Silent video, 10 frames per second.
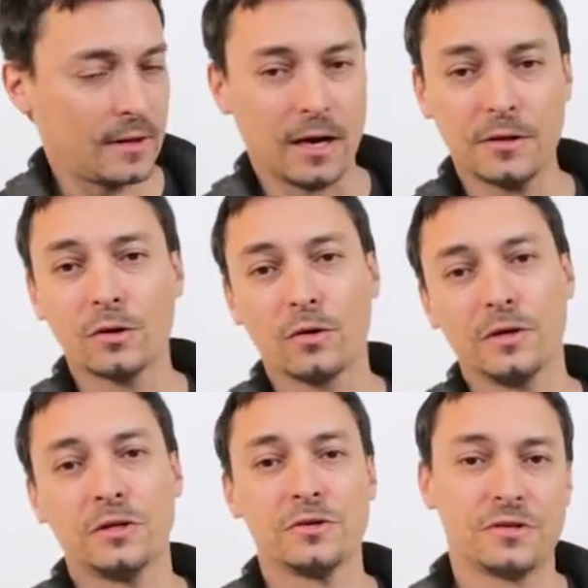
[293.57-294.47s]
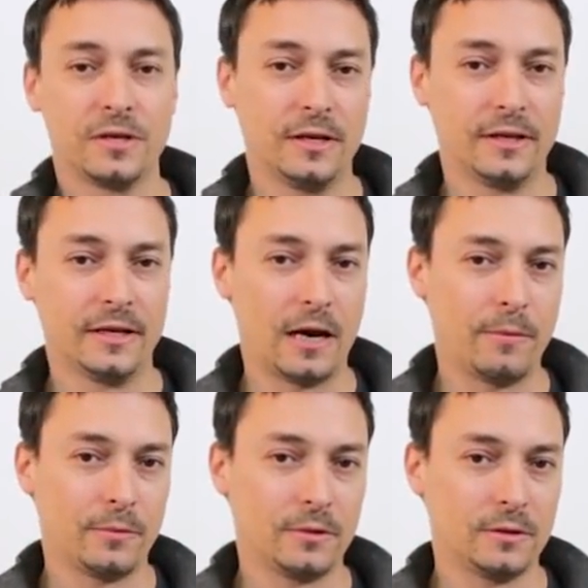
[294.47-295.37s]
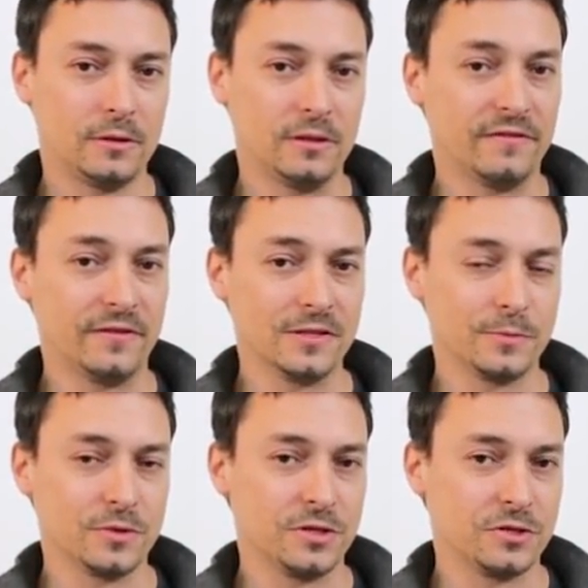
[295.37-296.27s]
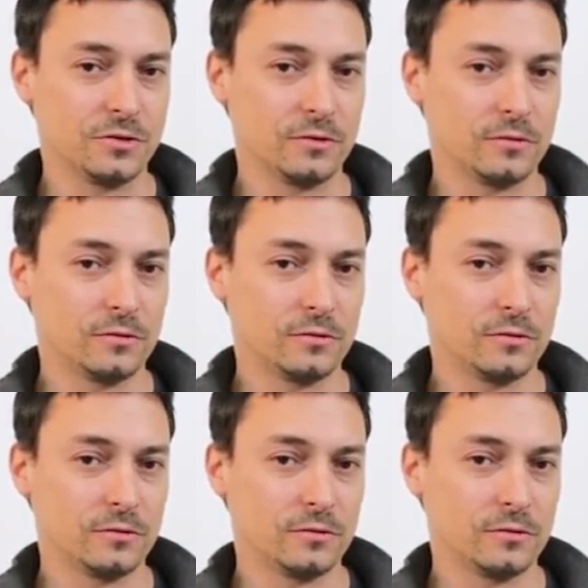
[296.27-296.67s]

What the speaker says: and you're going to see the app in the first position.